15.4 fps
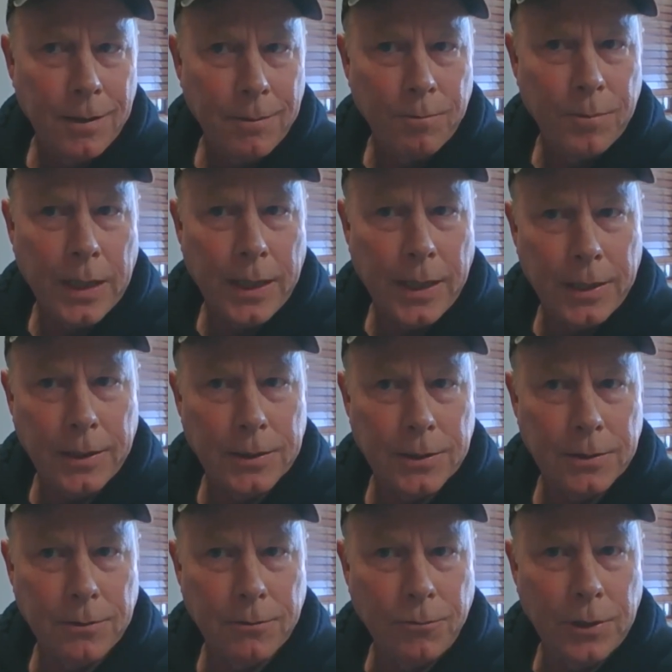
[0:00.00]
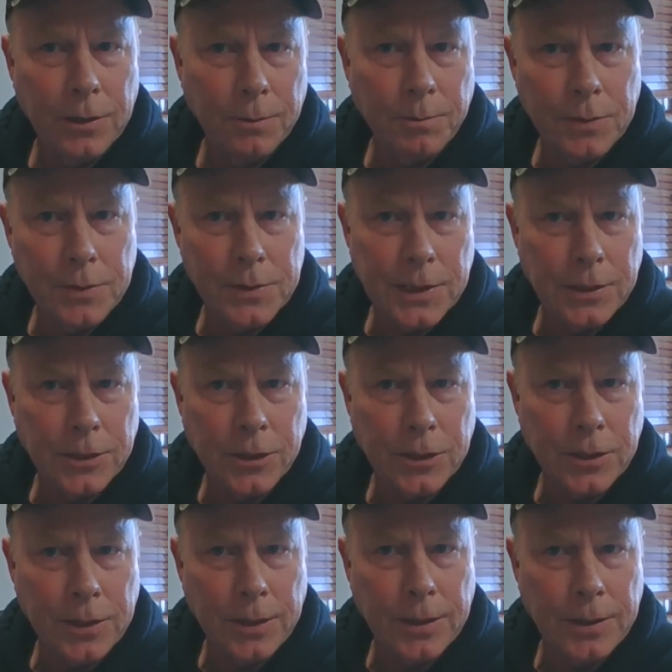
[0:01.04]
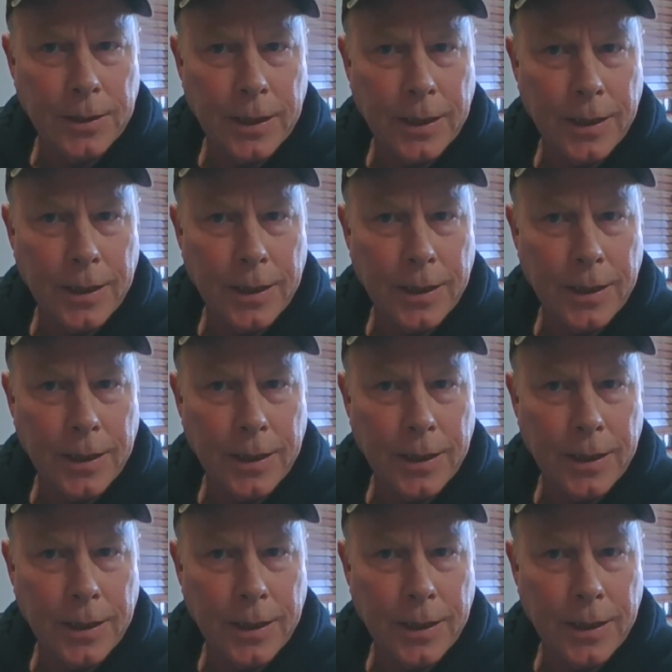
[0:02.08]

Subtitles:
But we were positioned,